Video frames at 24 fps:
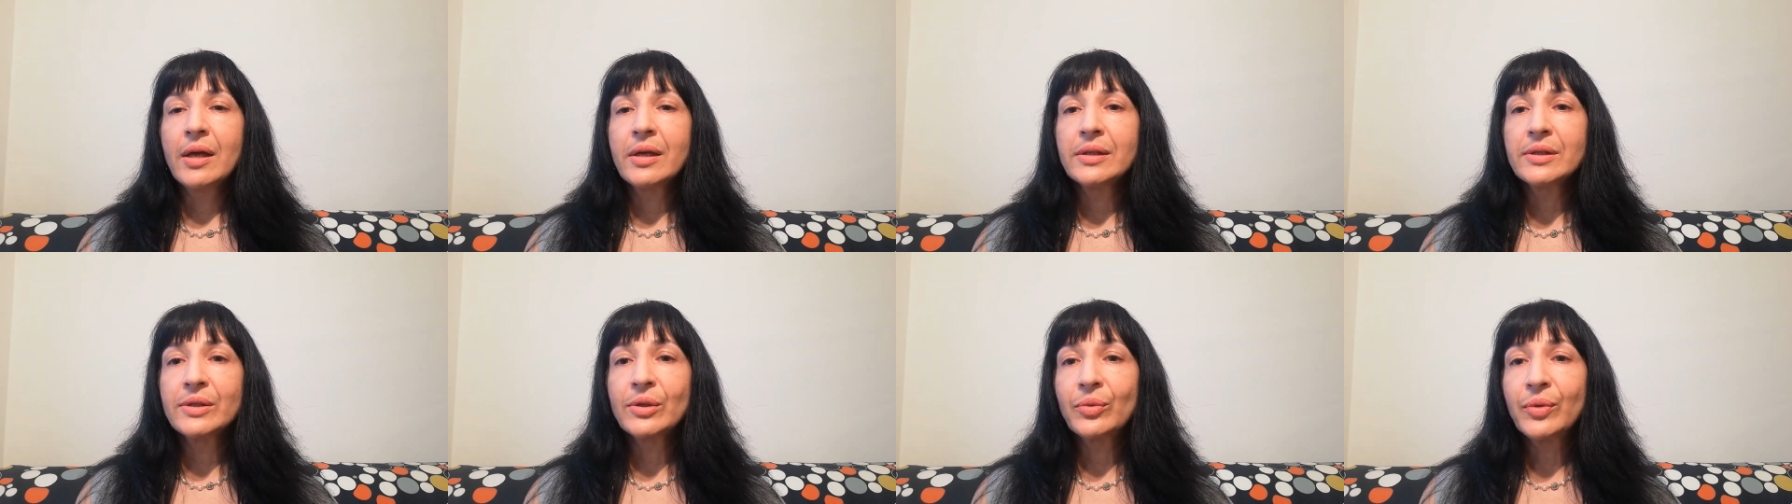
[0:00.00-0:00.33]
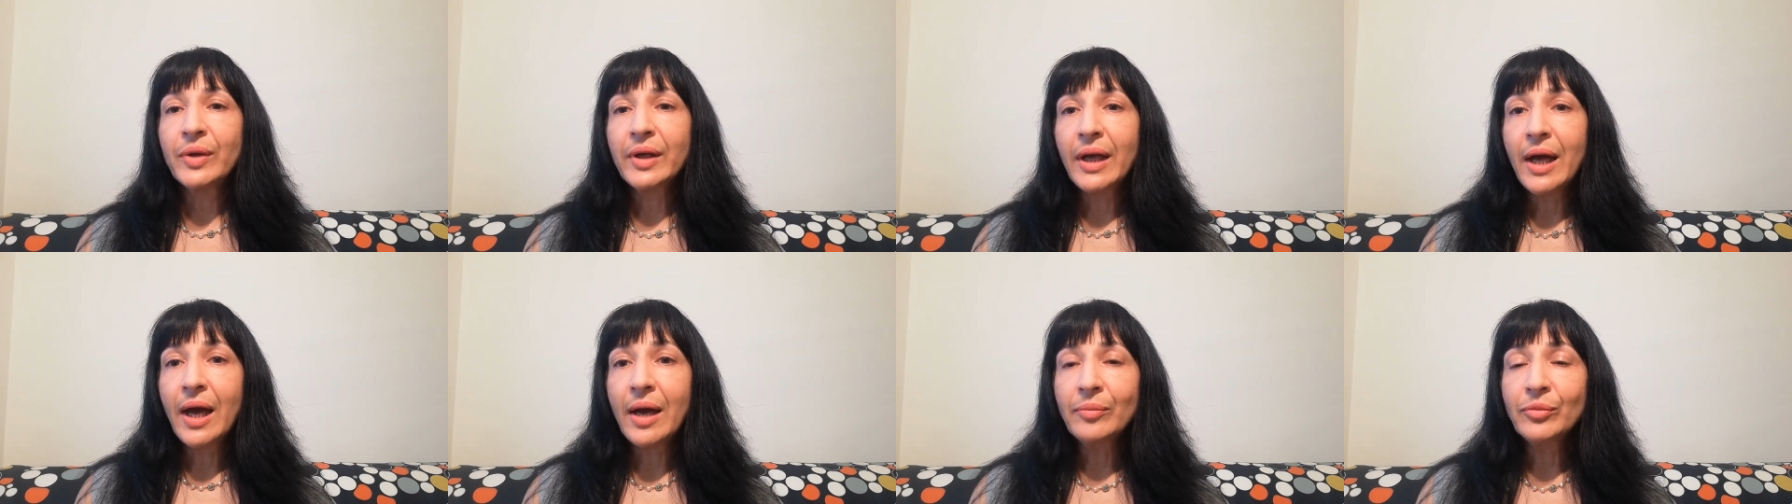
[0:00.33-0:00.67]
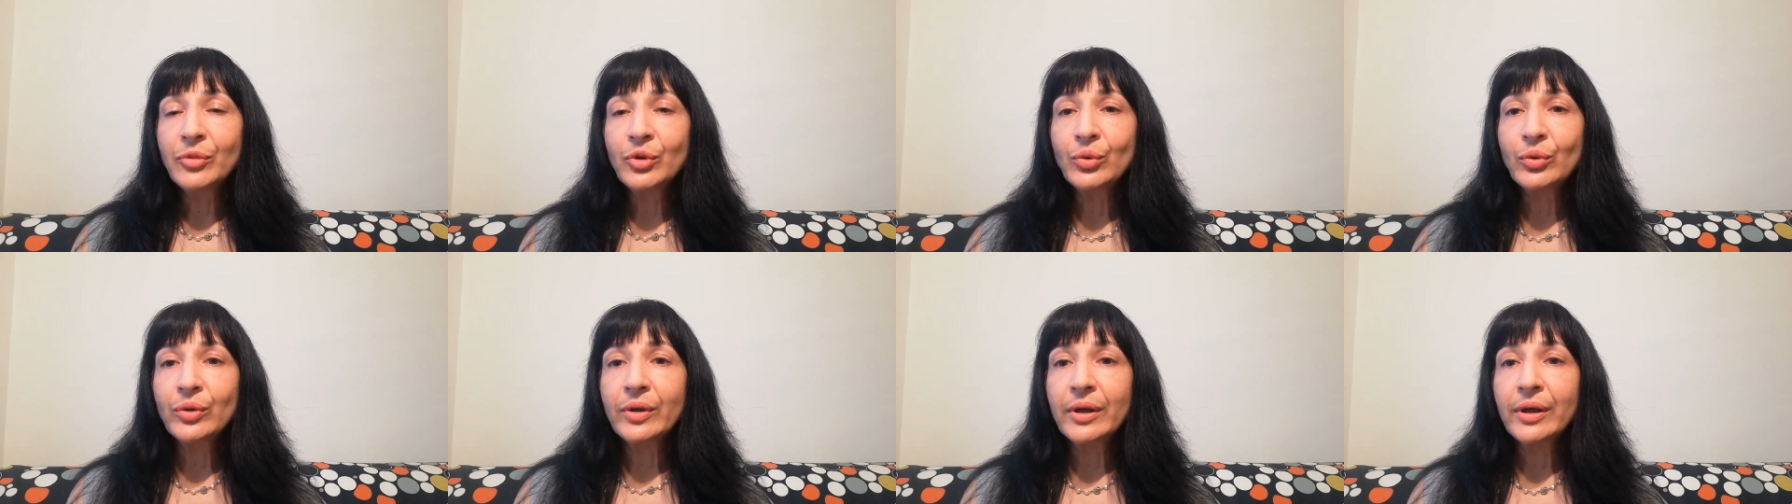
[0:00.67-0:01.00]
So we
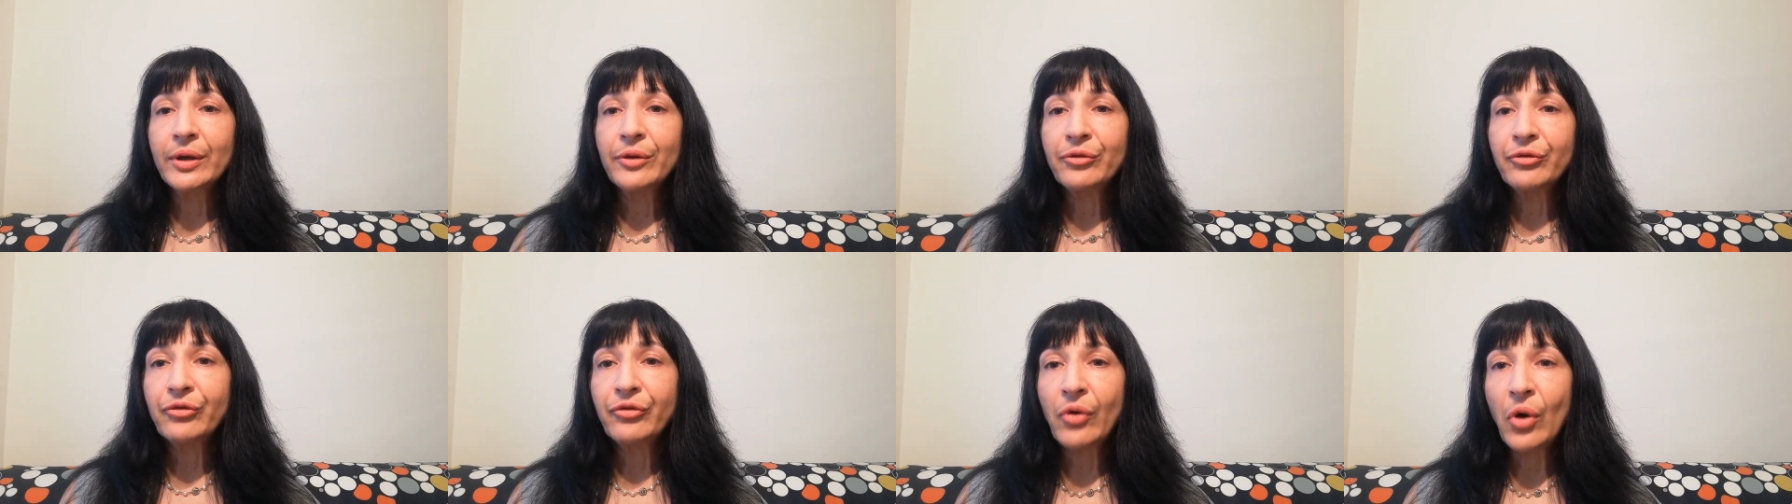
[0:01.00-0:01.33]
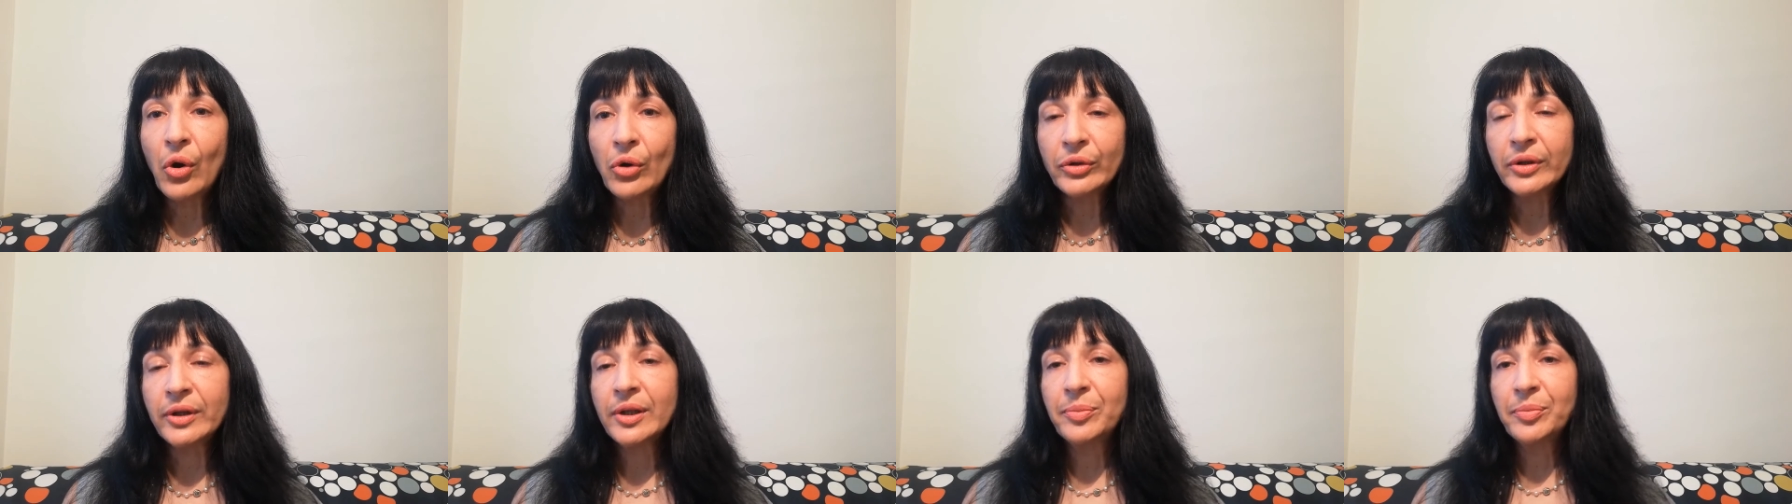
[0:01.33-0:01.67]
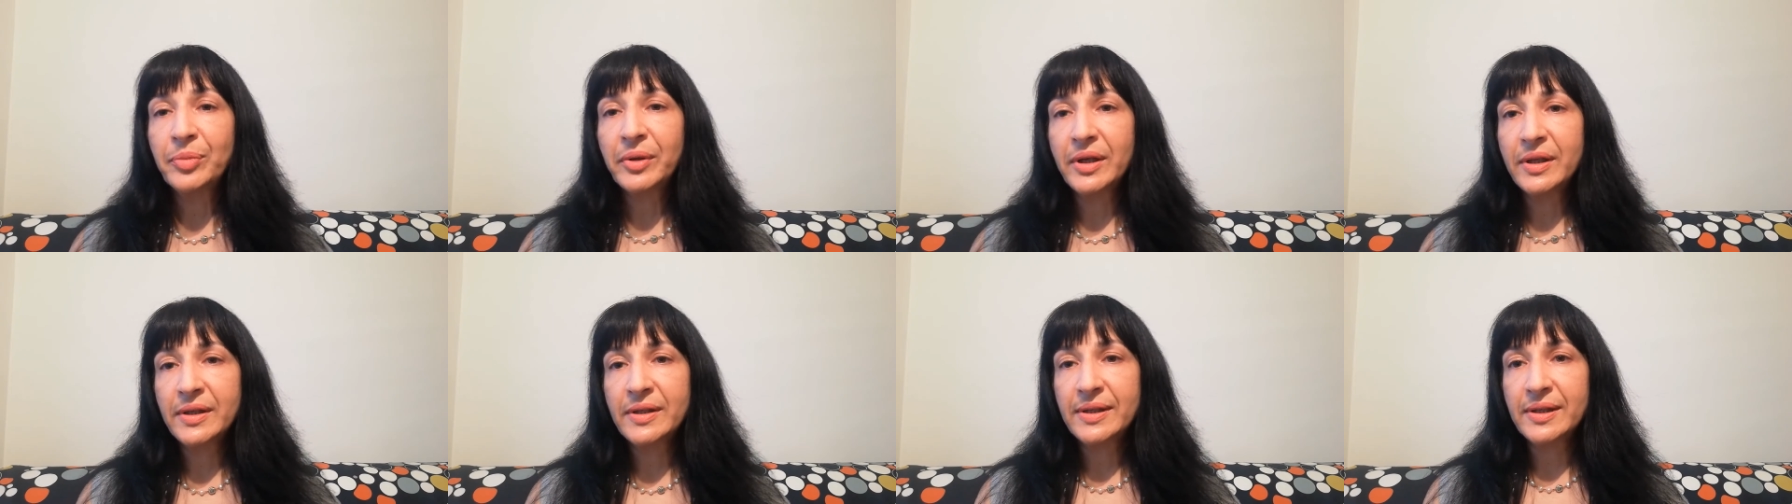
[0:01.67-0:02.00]
come to the fourth
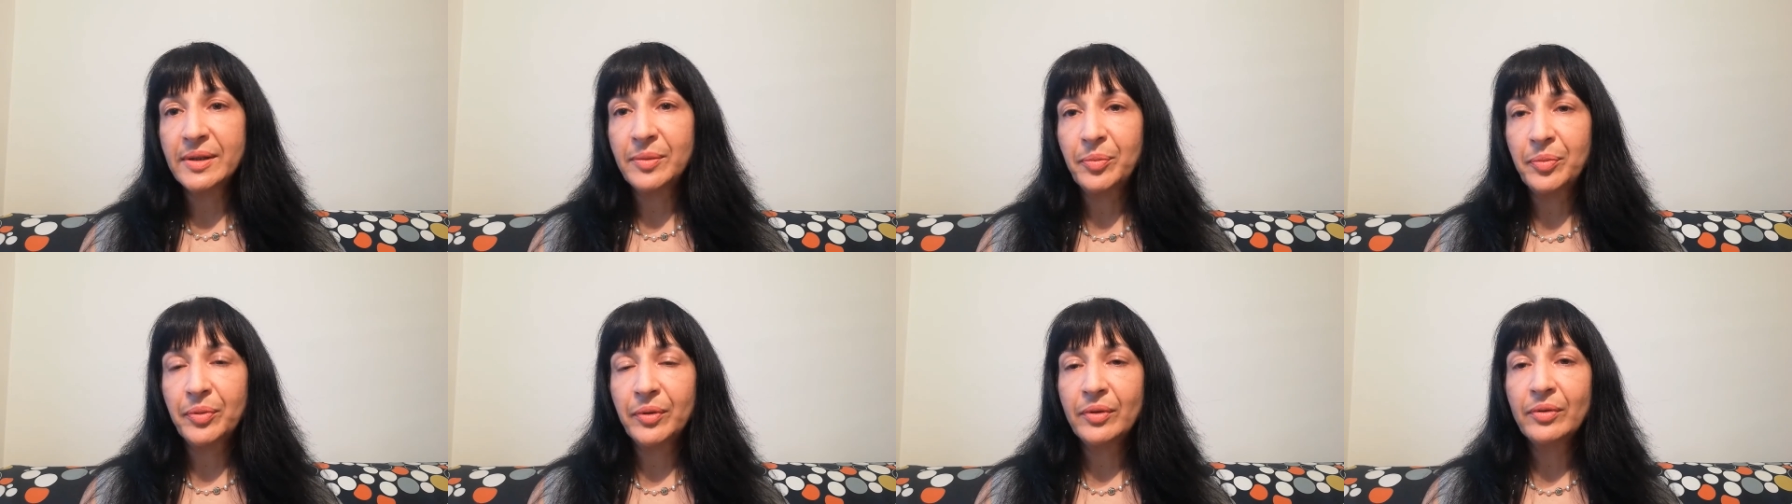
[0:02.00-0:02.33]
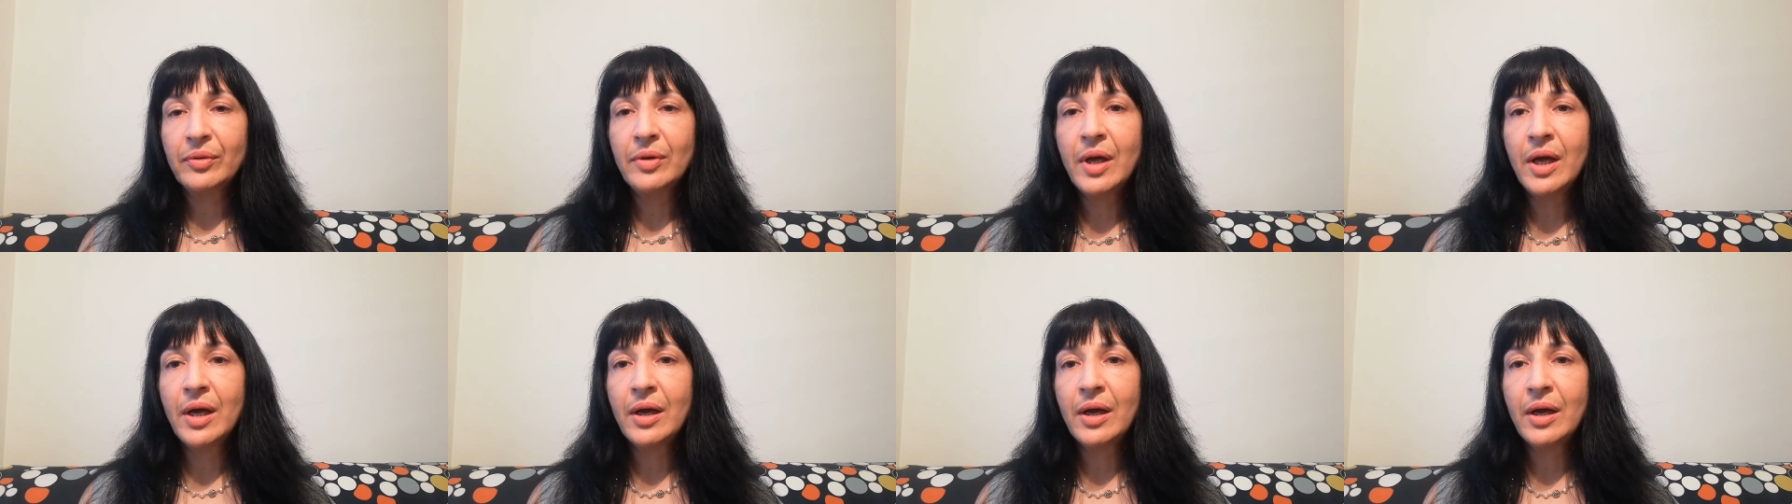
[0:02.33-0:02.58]
principle,